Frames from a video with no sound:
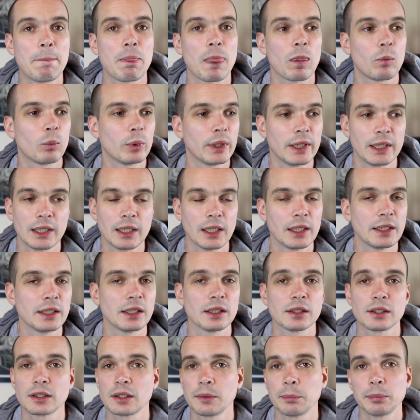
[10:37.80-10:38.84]
Weirdly,
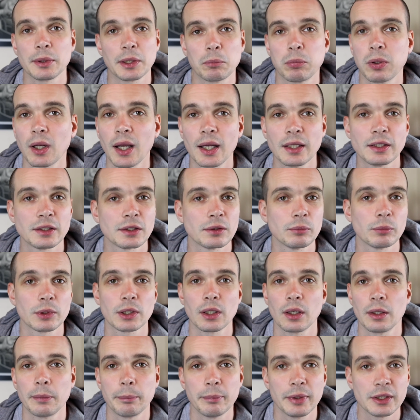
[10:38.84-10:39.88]
it's a big place and we
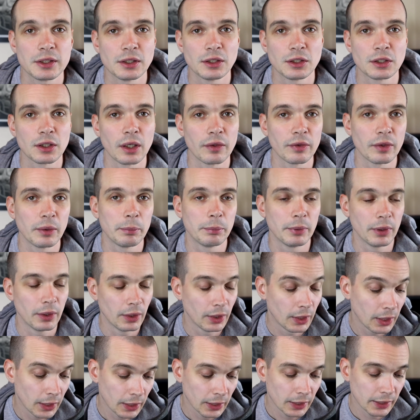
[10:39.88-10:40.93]
kind of miss each other, but
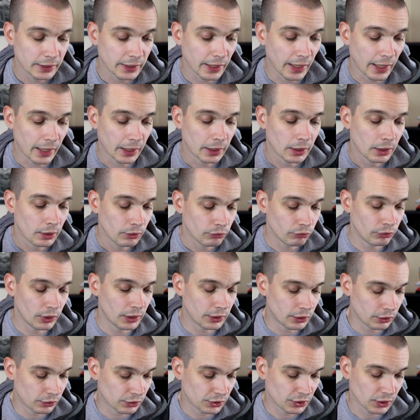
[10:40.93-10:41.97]
yeah, really
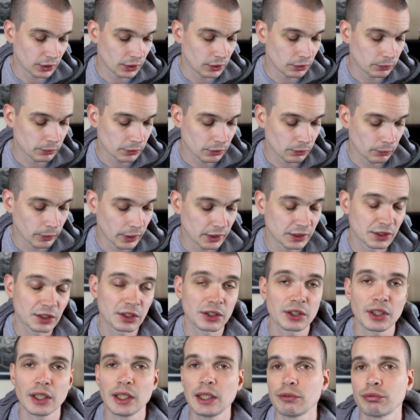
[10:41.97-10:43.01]
good to see you as always.
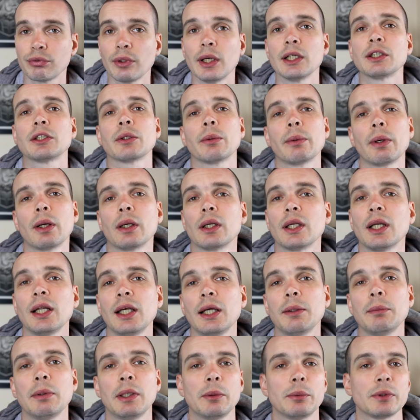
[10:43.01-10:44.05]
Steve, Retro and
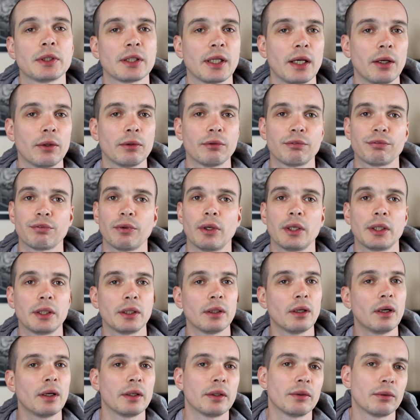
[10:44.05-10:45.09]
Liam, he was there on Friday
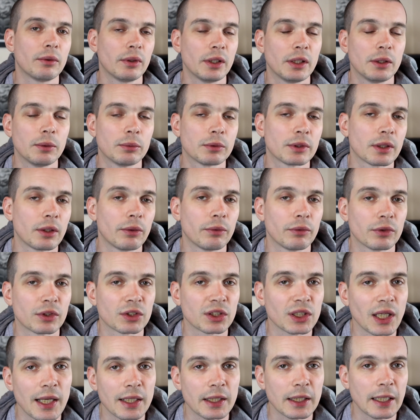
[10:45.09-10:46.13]
night and he was there on the
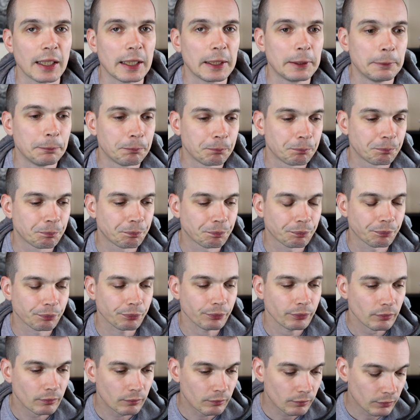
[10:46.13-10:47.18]
Saturday.
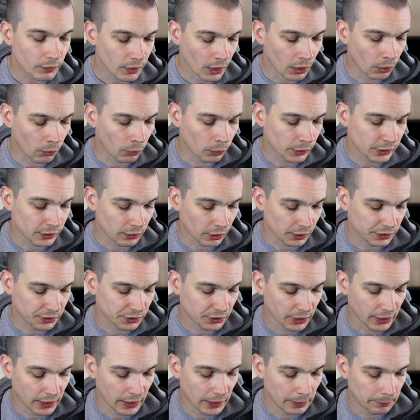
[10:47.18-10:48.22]
Always nice to
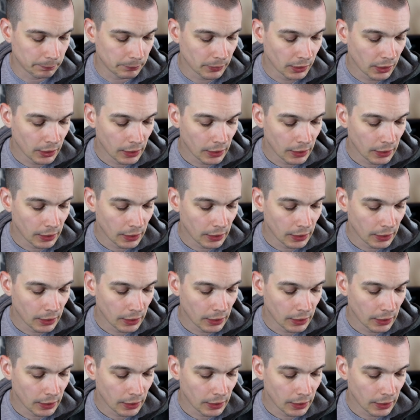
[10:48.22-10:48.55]
see him.